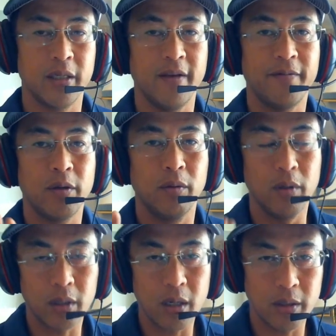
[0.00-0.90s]
If you
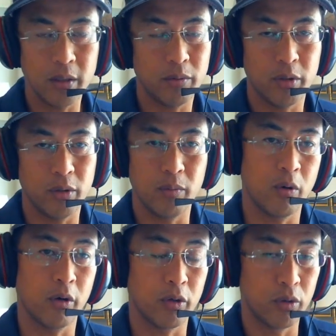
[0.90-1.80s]
look on YouTube
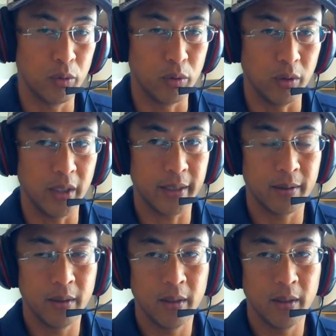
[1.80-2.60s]
or Google it